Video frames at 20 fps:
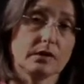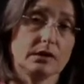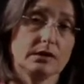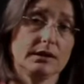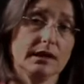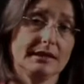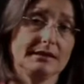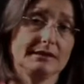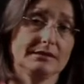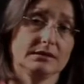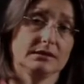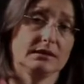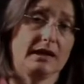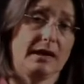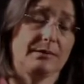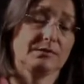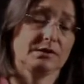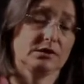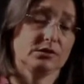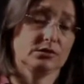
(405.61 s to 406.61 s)
that is
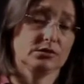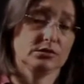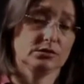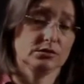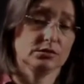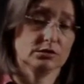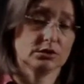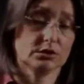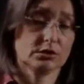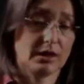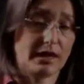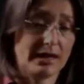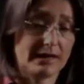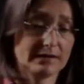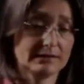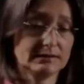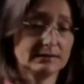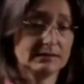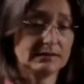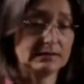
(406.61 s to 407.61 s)
adapted to
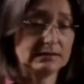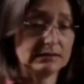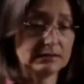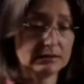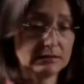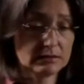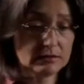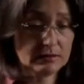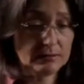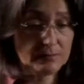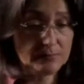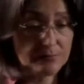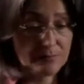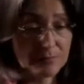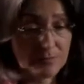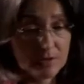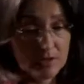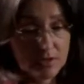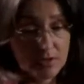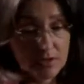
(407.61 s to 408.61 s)
crack seeds.
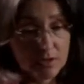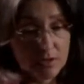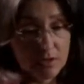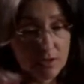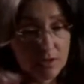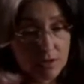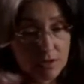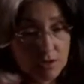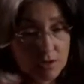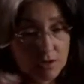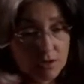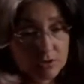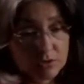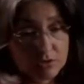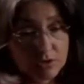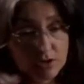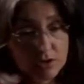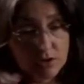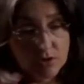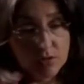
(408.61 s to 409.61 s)

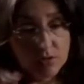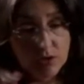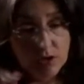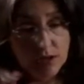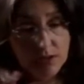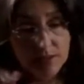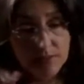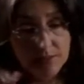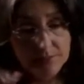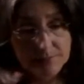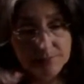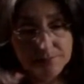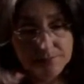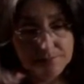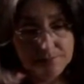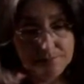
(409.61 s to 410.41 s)
So